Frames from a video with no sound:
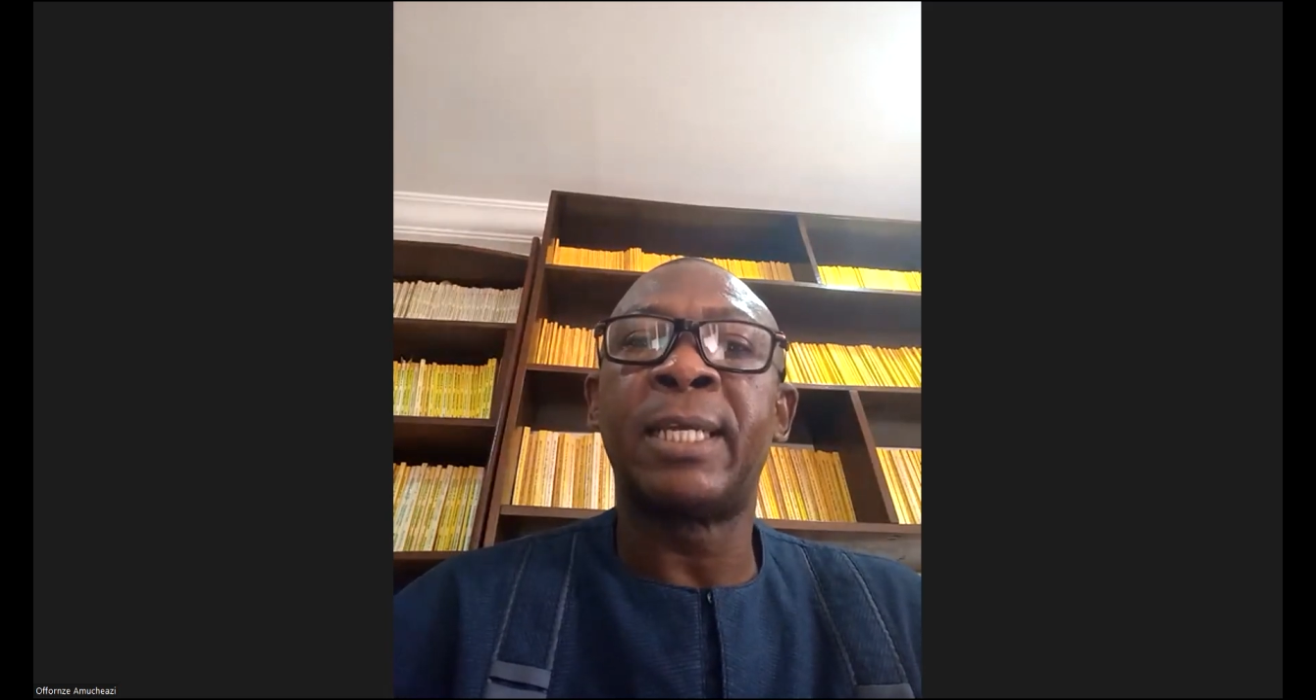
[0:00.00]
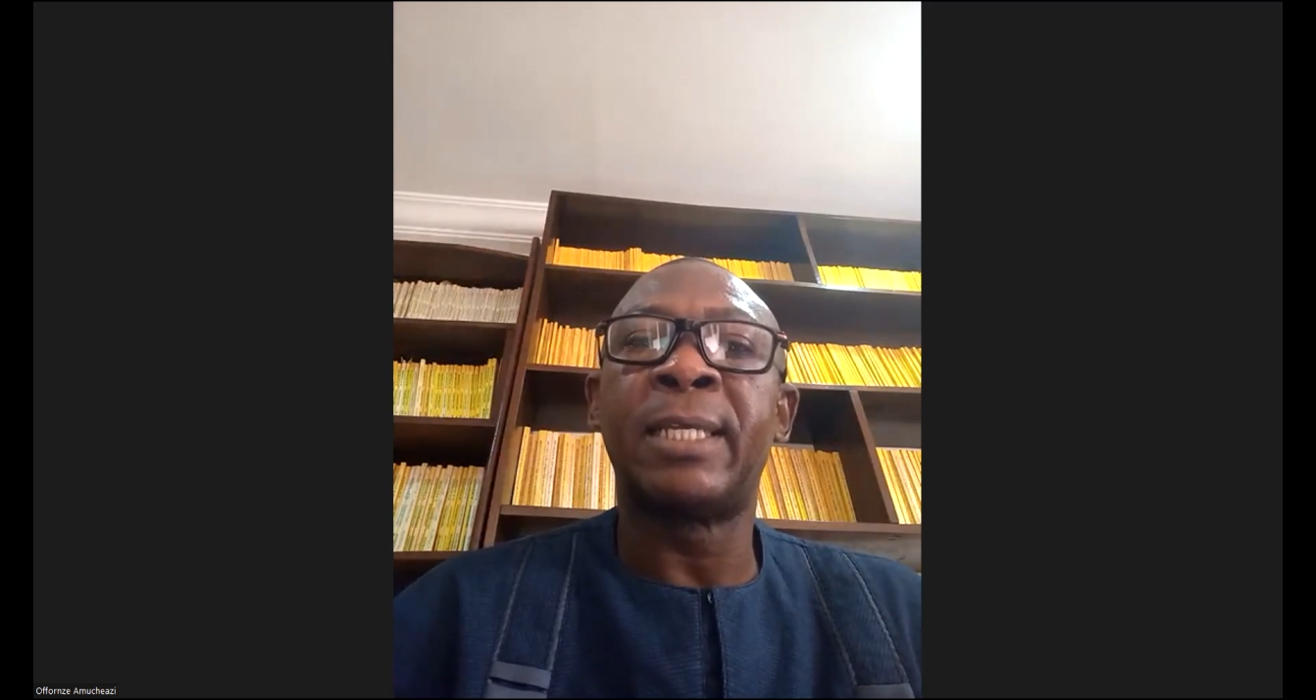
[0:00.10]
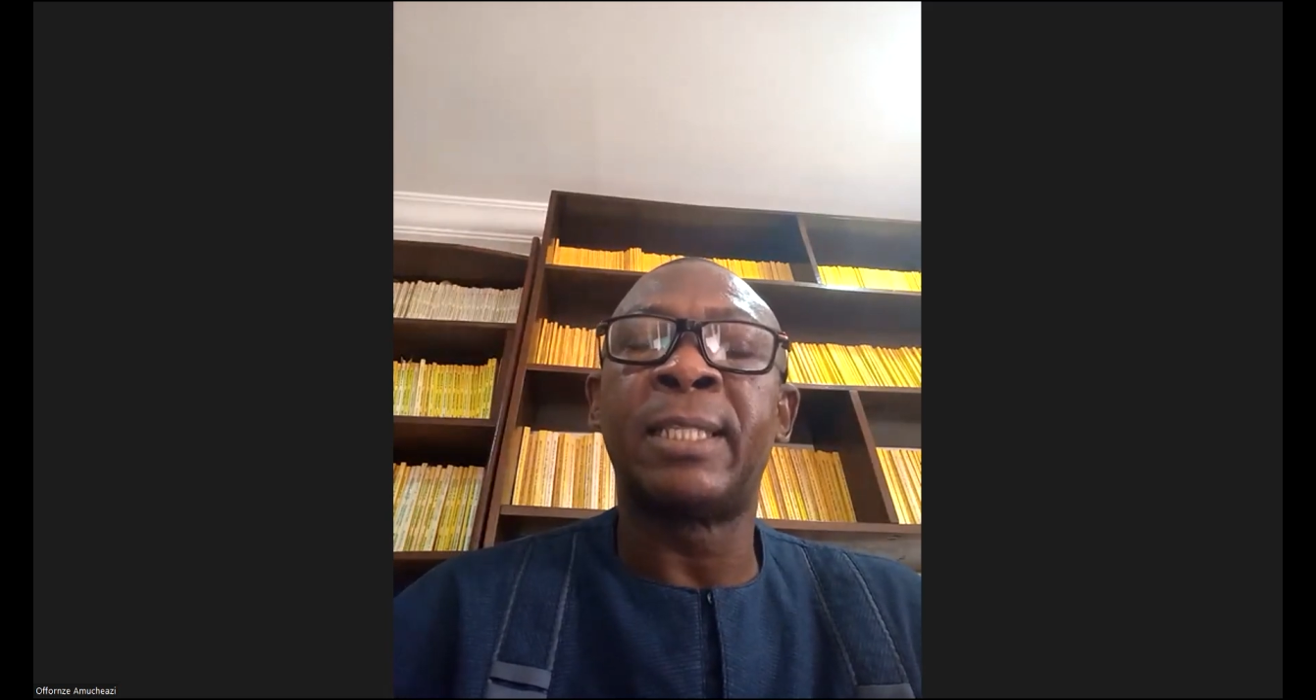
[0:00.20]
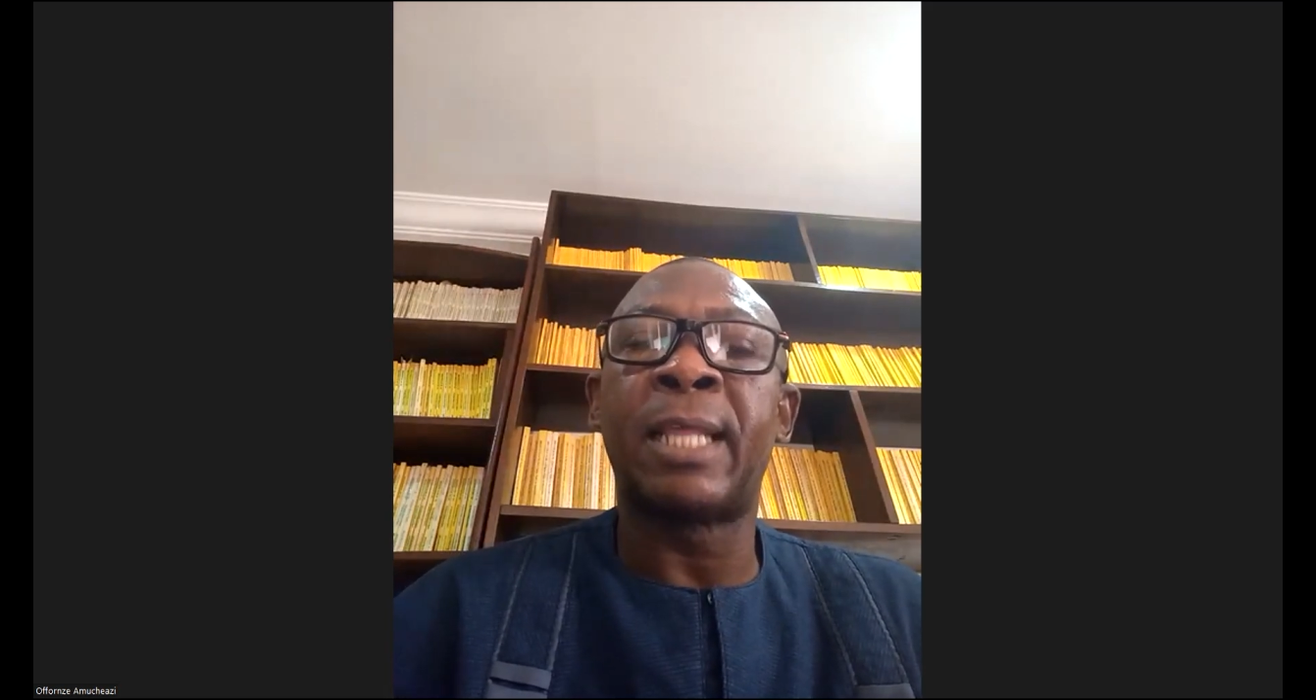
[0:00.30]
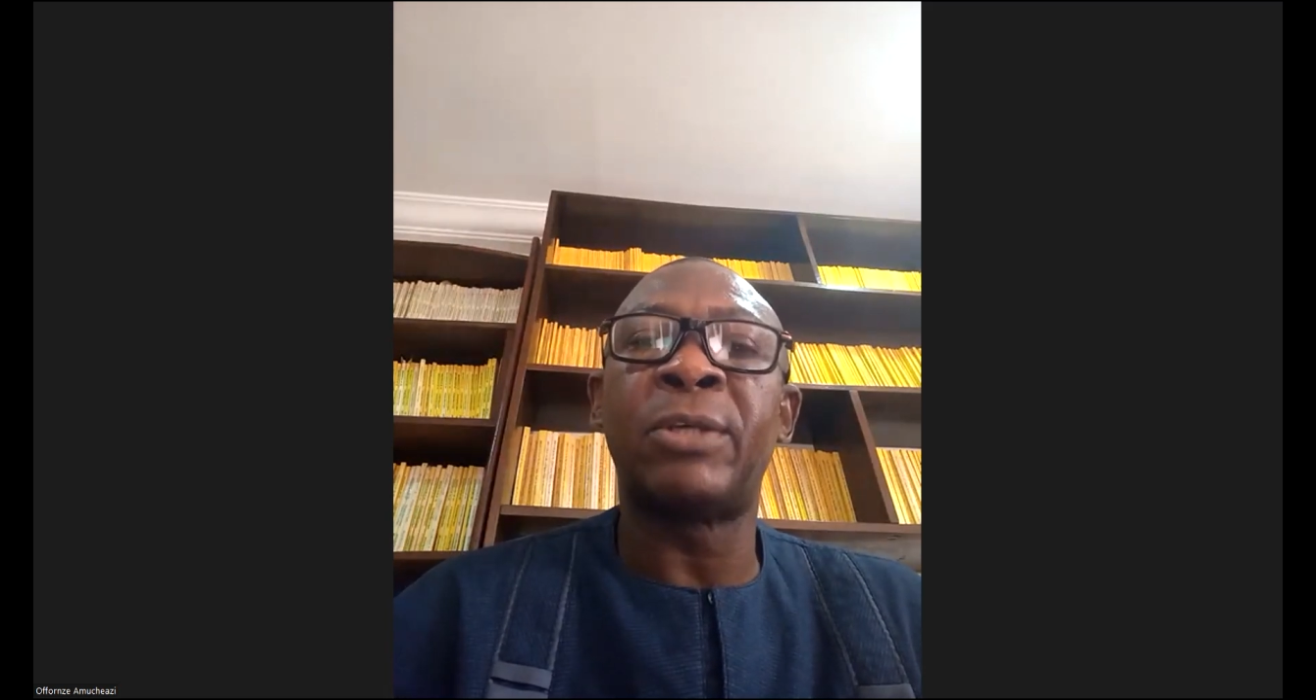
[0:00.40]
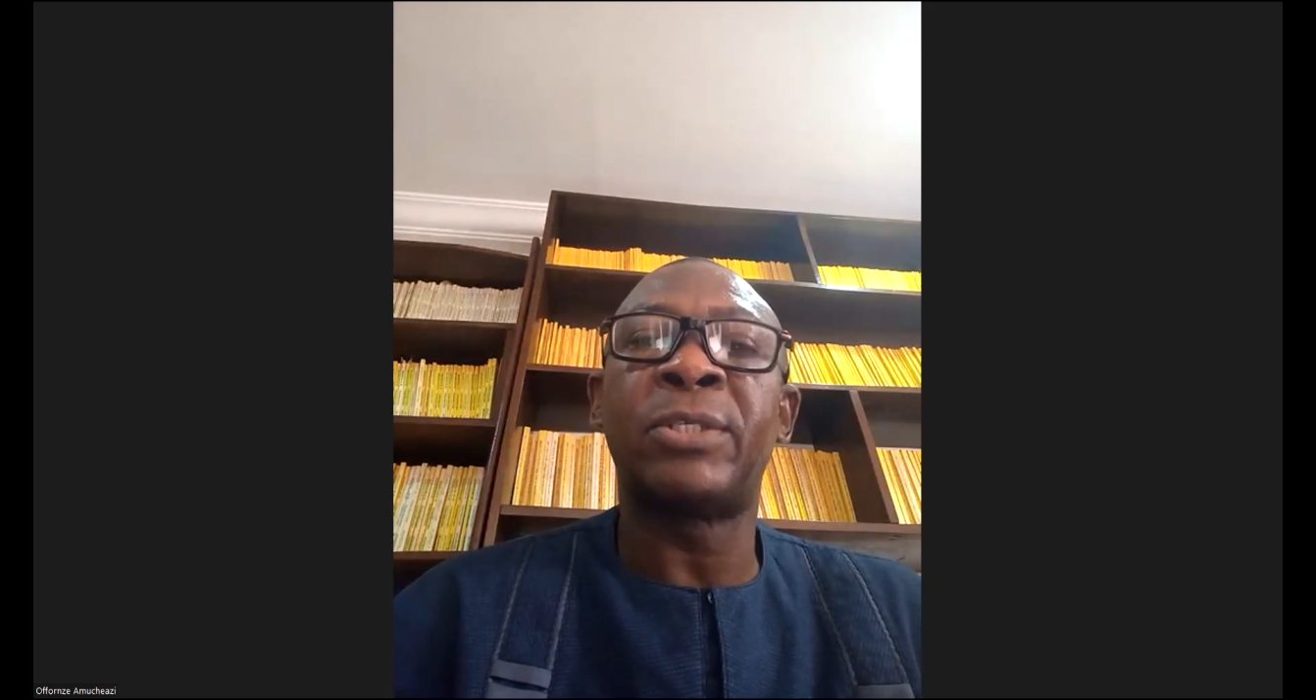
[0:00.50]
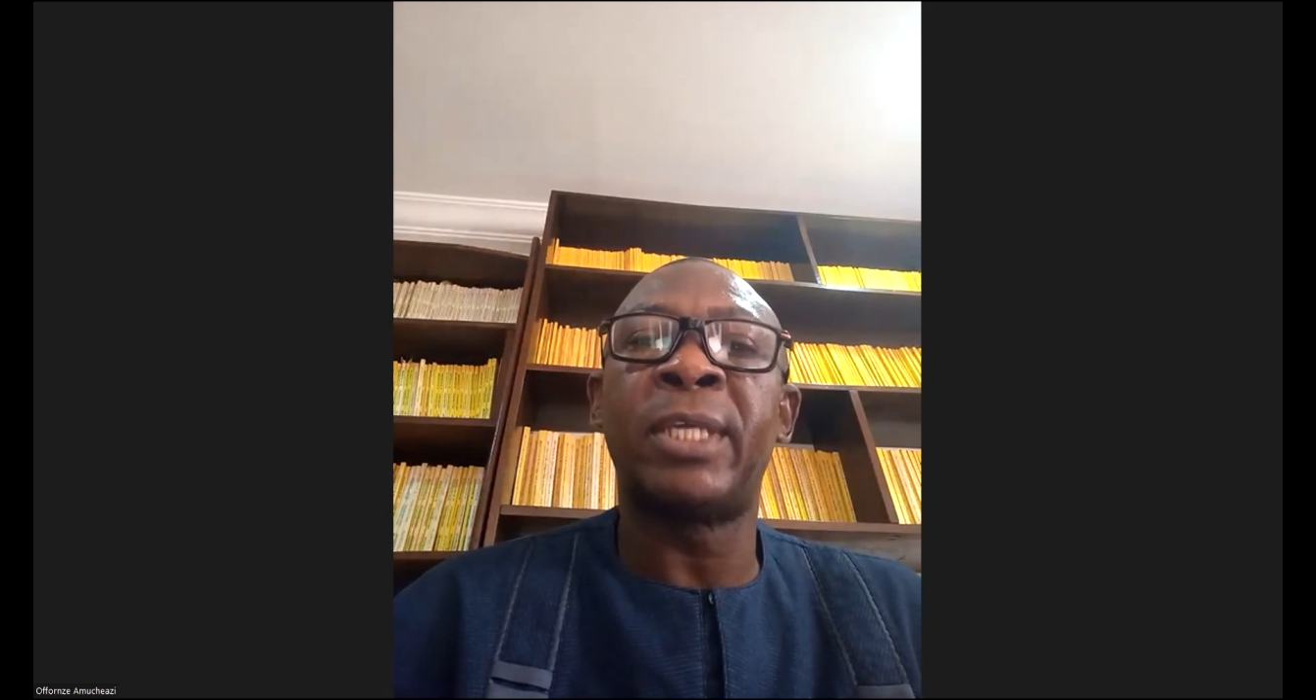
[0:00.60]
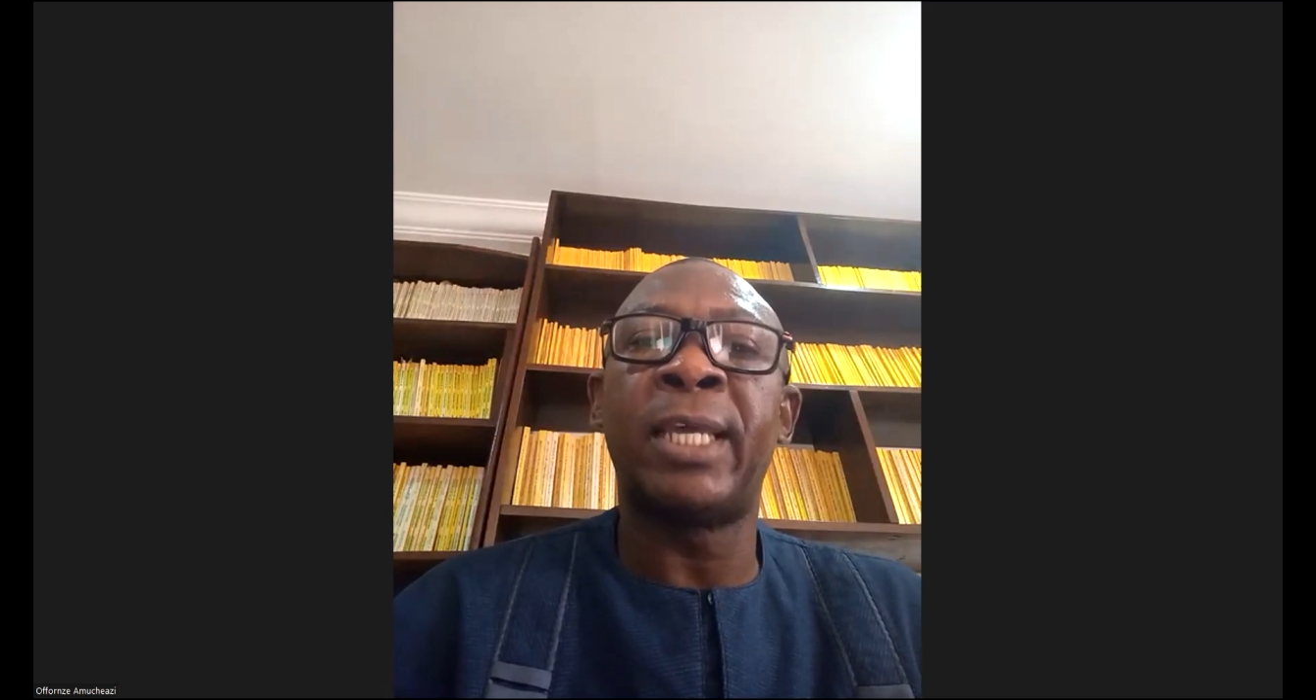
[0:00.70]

now see